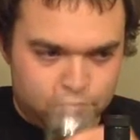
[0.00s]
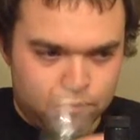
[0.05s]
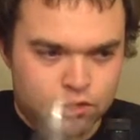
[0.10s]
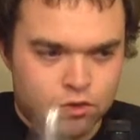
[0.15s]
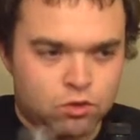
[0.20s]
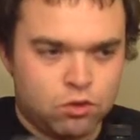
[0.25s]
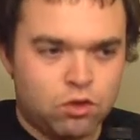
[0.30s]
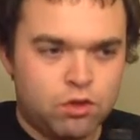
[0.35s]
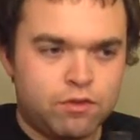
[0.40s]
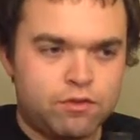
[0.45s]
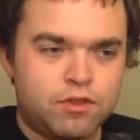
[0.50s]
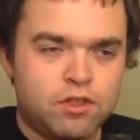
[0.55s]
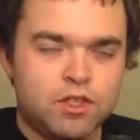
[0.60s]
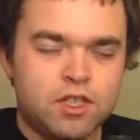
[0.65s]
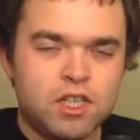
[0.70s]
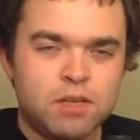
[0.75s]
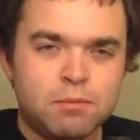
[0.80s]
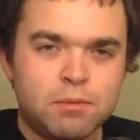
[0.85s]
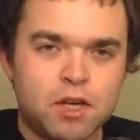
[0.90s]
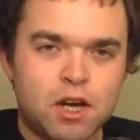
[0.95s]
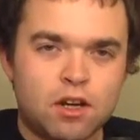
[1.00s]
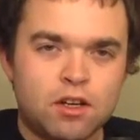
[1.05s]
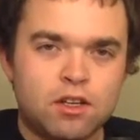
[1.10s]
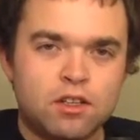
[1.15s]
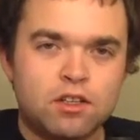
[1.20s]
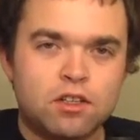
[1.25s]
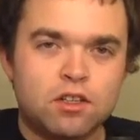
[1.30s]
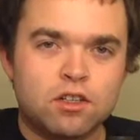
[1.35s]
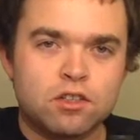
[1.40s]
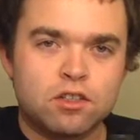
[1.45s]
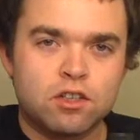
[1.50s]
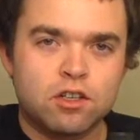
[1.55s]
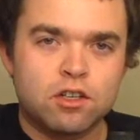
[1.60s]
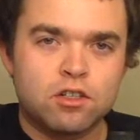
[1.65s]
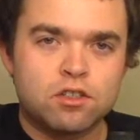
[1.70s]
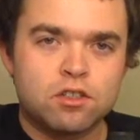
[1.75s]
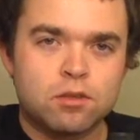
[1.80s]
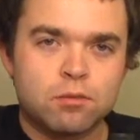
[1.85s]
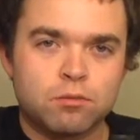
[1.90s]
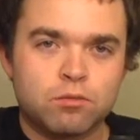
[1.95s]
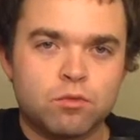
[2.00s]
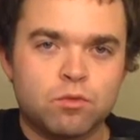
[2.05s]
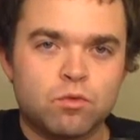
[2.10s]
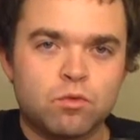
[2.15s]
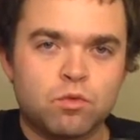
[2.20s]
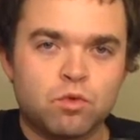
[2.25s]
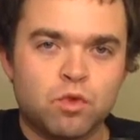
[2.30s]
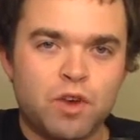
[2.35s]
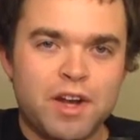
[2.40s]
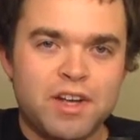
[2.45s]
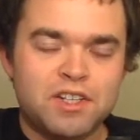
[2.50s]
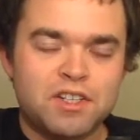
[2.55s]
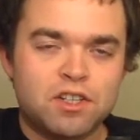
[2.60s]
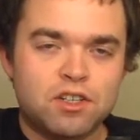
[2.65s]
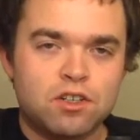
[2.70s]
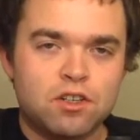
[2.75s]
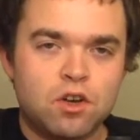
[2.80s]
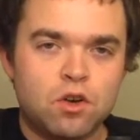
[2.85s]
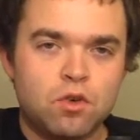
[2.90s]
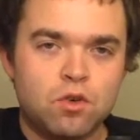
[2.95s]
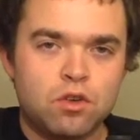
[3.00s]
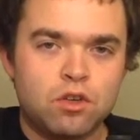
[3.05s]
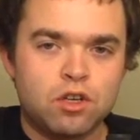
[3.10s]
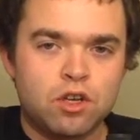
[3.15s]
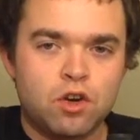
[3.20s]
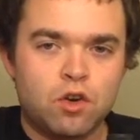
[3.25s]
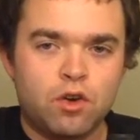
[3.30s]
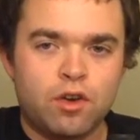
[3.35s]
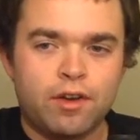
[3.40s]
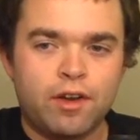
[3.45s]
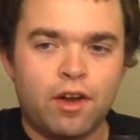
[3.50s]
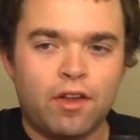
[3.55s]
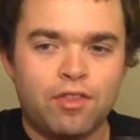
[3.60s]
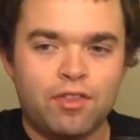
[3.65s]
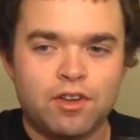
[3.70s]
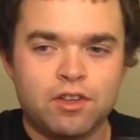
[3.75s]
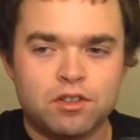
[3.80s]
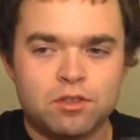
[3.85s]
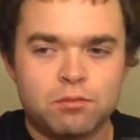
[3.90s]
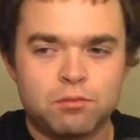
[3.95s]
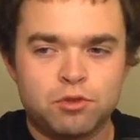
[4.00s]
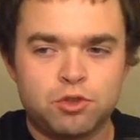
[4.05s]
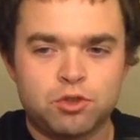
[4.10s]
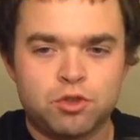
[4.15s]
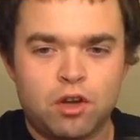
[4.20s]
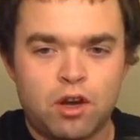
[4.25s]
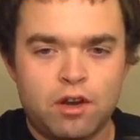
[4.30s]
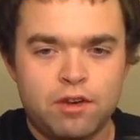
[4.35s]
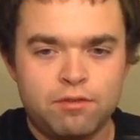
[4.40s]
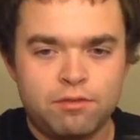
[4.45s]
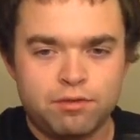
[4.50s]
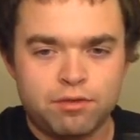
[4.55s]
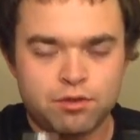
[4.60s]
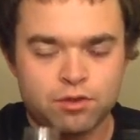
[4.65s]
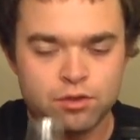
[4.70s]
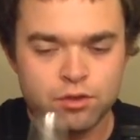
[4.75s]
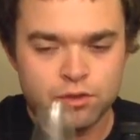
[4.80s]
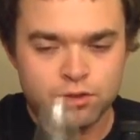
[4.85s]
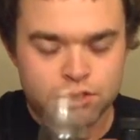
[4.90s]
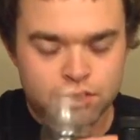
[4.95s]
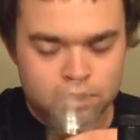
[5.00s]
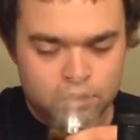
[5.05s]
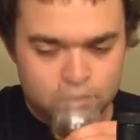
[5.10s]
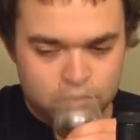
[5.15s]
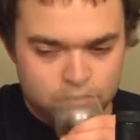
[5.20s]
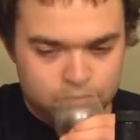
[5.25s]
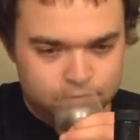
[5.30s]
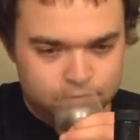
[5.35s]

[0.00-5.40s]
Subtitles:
Sort of deep down in there, there is some raisin note going on there, some dried fruits.